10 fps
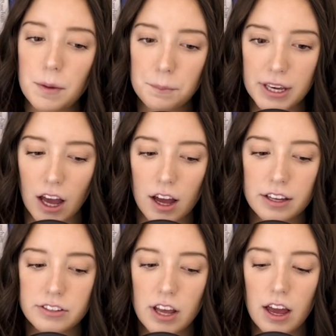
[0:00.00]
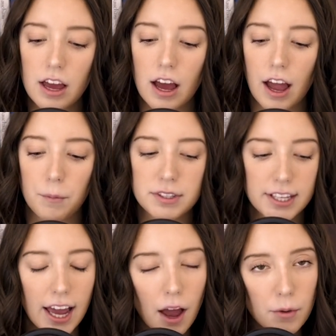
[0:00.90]
because I would
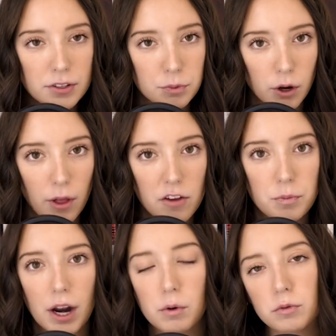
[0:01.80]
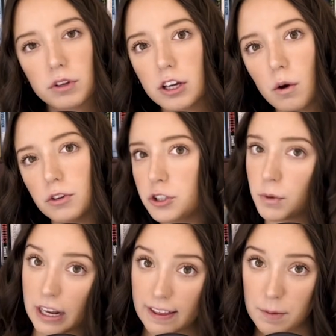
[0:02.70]
say I was pro-life, but I wouldn't really go and do
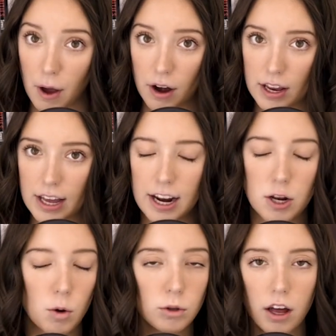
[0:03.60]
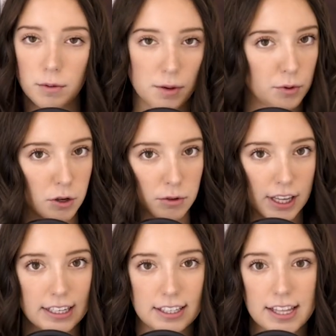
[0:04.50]
anything about it. And I know a lot of people can
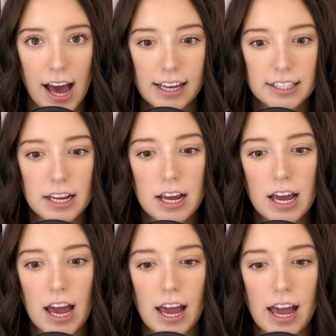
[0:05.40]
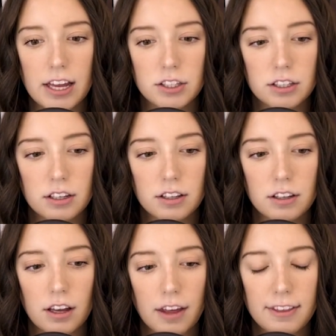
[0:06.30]
relate to that. And
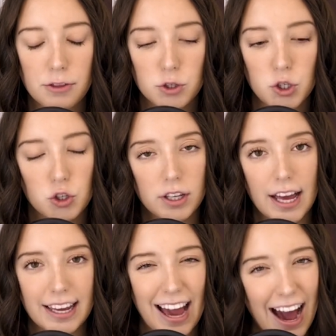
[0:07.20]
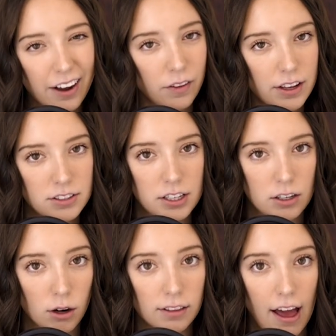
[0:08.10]
I think there's usually a catalyst
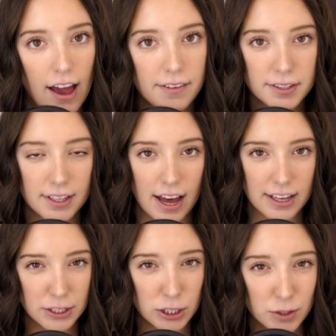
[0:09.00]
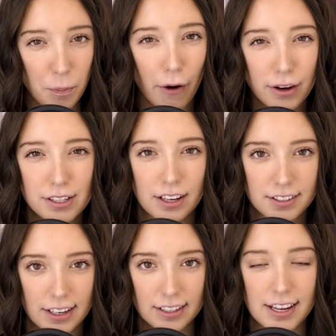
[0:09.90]
in our lives that sparks
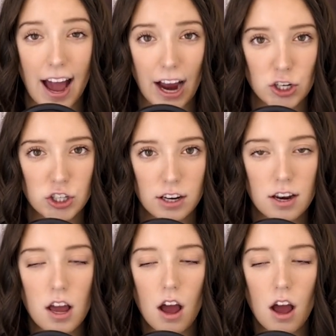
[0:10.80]
us into action,